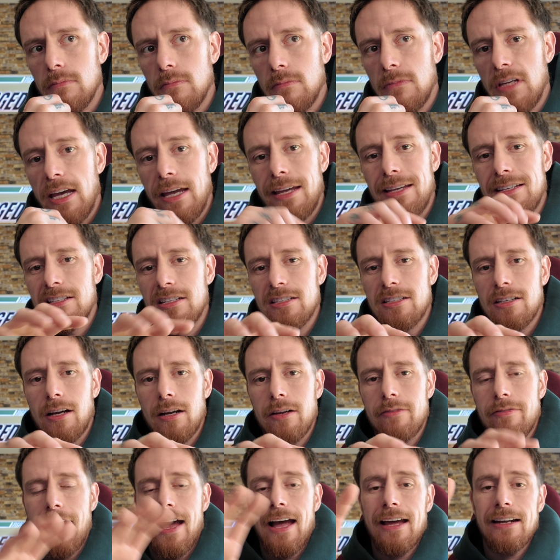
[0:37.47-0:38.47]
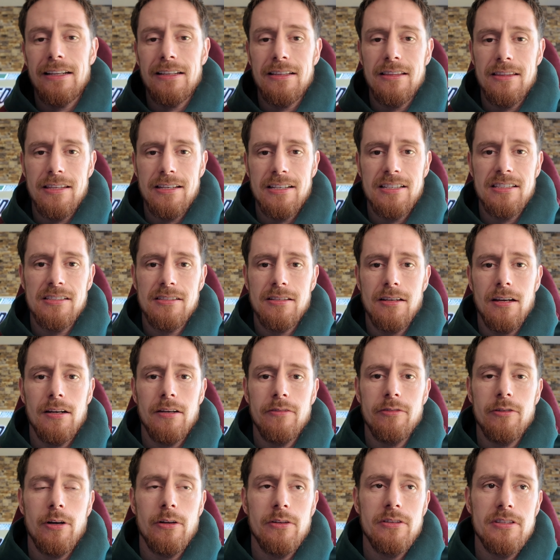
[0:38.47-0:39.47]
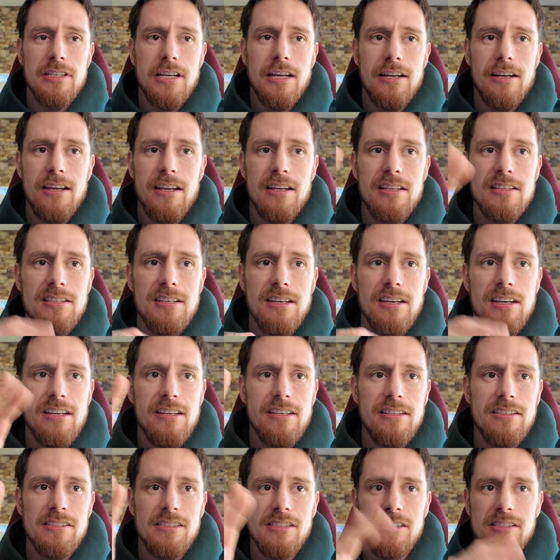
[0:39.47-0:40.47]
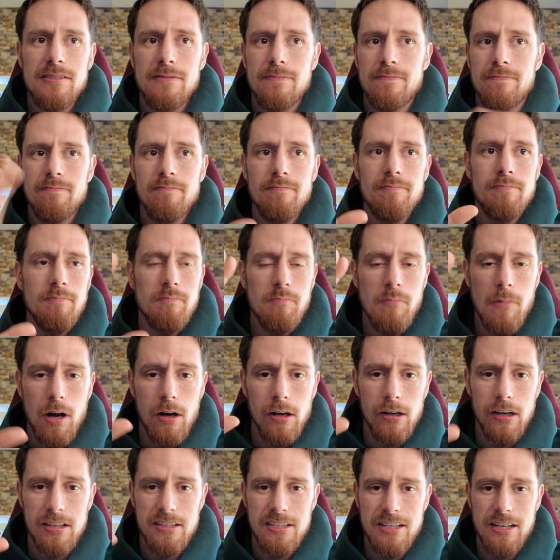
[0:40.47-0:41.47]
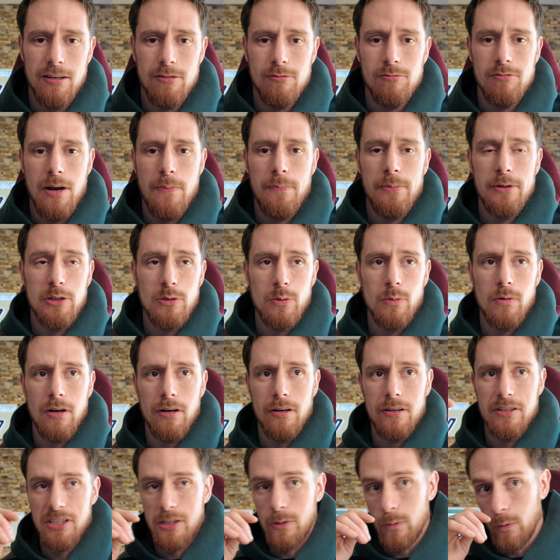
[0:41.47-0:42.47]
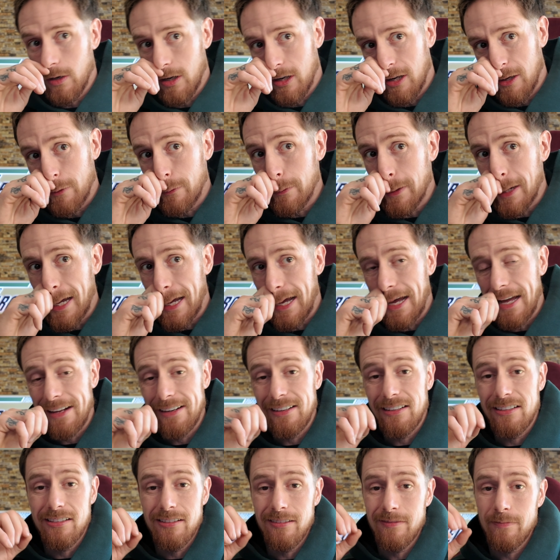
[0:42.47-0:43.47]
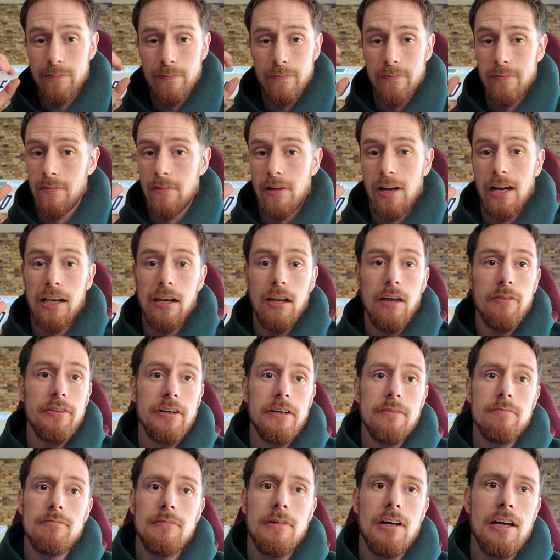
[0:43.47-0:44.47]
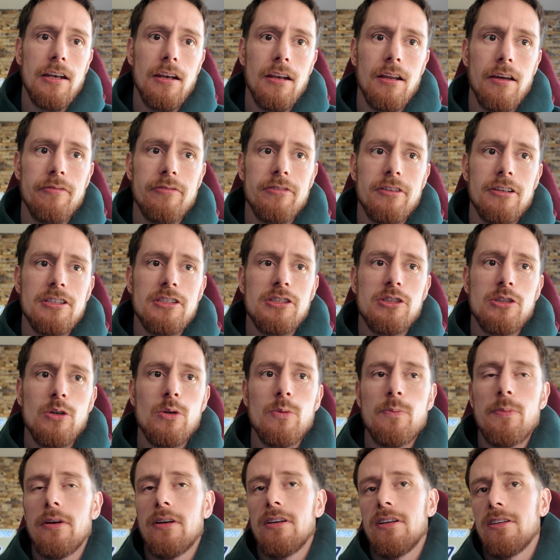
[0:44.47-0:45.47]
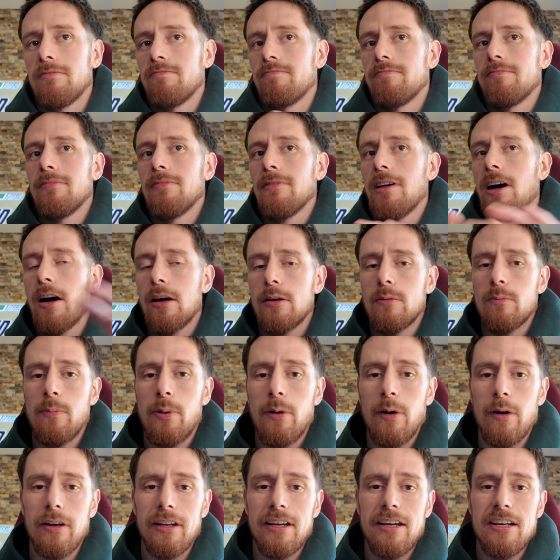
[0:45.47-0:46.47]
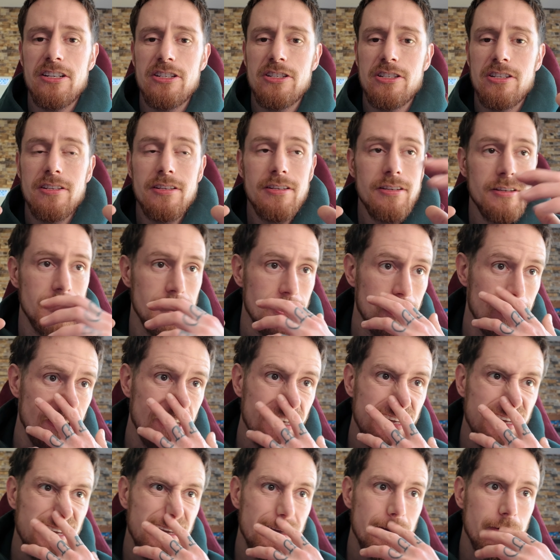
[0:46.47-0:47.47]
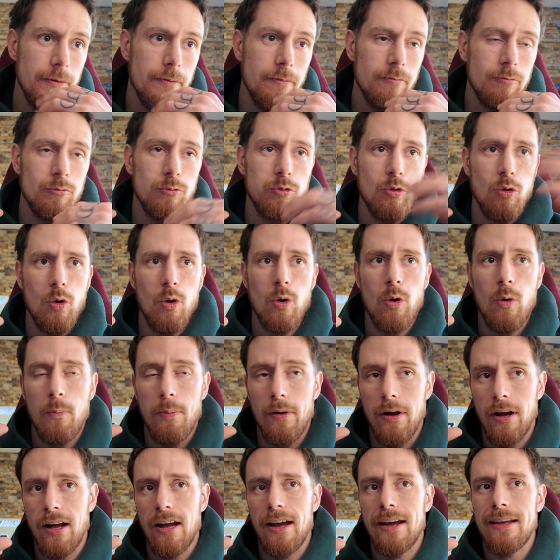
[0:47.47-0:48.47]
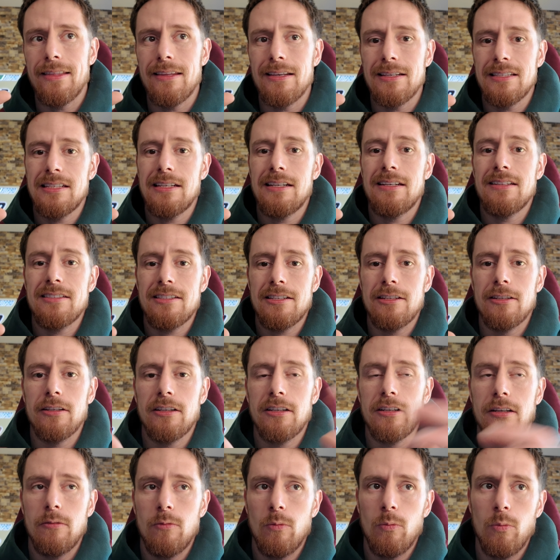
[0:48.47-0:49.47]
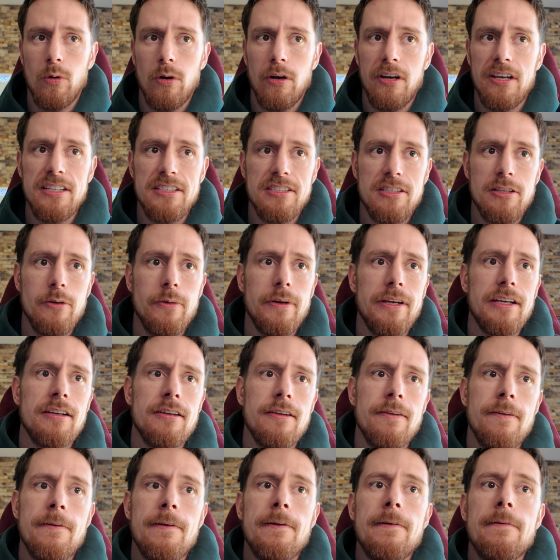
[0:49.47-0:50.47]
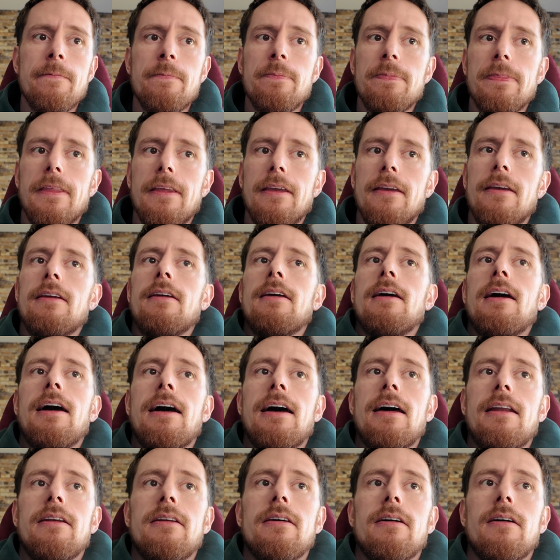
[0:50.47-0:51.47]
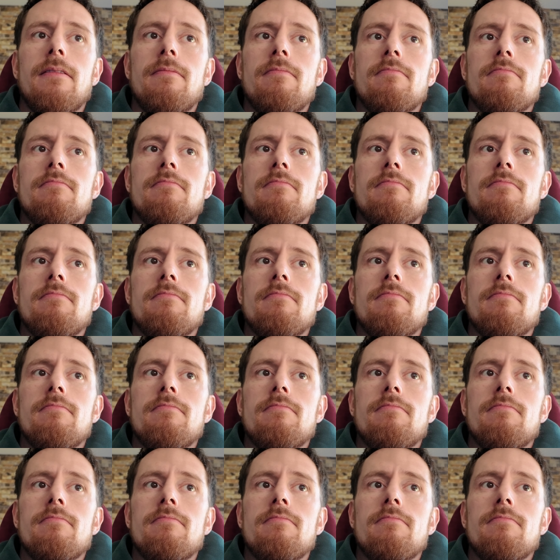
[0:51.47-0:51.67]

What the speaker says: yeah, he's just kind of added this style of content into his marketing repertoire, as it were, and I love it. I love the super unpolished, raw, behind the scenes look at what he's doing, and